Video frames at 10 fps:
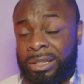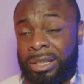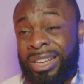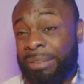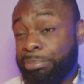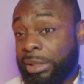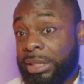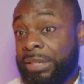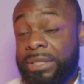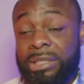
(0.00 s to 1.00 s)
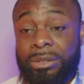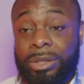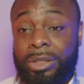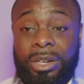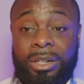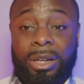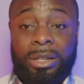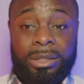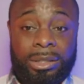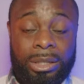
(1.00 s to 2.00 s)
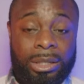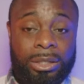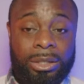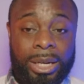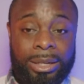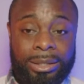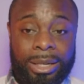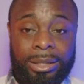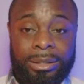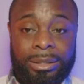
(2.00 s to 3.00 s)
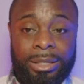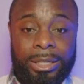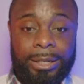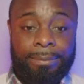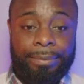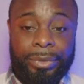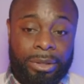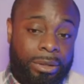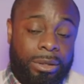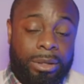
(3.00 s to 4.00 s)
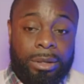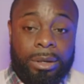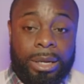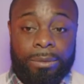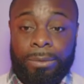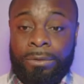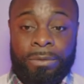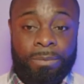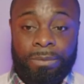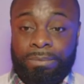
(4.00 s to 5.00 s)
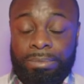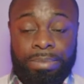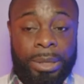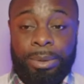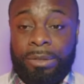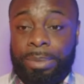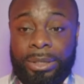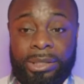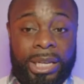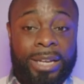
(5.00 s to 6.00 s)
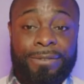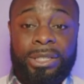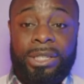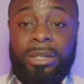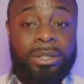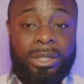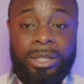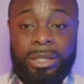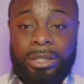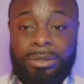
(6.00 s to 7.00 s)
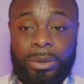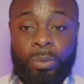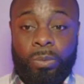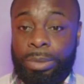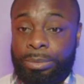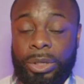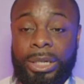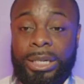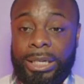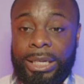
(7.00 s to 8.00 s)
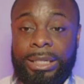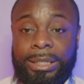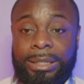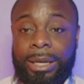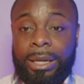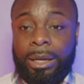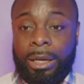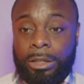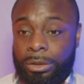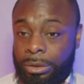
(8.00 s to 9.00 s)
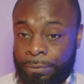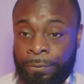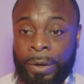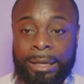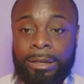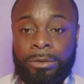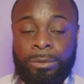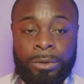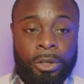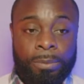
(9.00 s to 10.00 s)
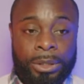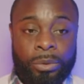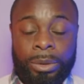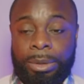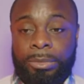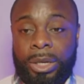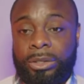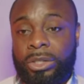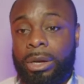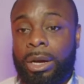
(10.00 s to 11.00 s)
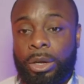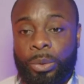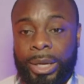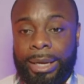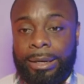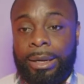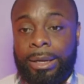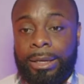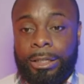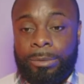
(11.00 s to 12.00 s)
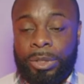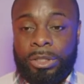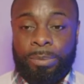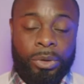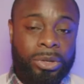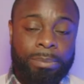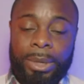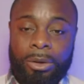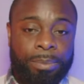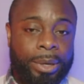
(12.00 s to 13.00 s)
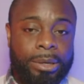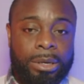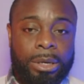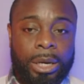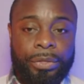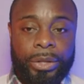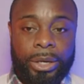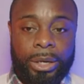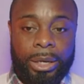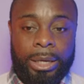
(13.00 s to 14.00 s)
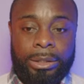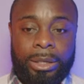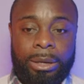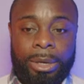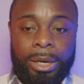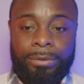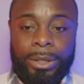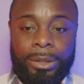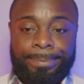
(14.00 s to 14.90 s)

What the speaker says: I believe it's still the third largest city in the United States. You know, people have been saying for years in the industry, Bermuda needs a flight, you know, between Bermuda and Chicago again. It's been spoken about, but nothing has come out of it.